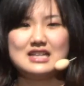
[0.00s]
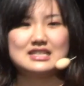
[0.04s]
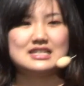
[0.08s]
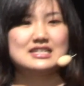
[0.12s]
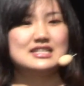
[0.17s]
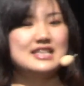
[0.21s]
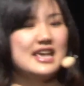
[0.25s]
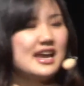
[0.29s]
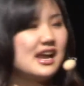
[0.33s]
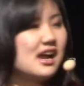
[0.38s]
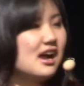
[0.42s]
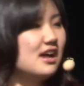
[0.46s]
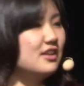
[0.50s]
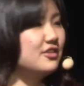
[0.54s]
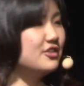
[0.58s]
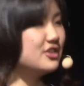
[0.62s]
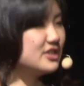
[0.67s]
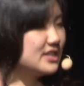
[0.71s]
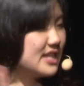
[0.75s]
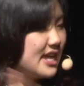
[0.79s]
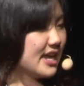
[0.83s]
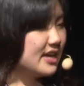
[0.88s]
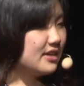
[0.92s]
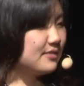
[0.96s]
The second
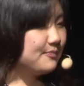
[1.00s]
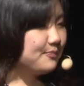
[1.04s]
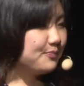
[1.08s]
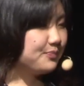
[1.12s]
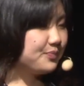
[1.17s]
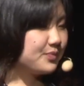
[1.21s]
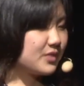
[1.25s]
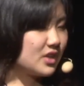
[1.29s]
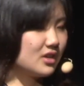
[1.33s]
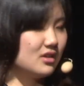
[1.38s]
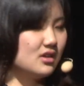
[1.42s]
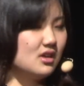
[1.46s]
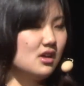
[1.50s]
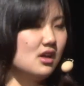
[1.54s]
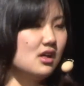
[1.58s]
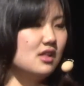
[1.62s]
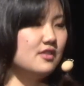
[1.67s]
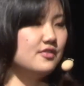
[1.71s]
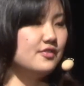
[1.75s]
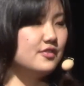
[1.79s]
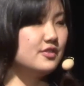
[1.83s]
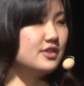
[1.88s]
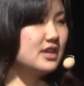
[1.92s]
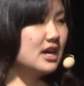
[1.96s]
thing
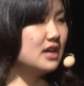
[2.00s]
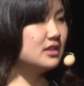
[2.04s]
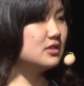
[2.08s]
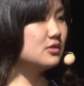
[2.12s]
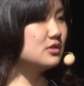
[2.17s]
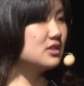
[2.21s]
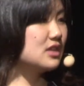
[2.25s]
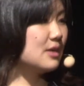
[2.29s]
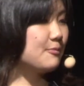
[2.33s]
that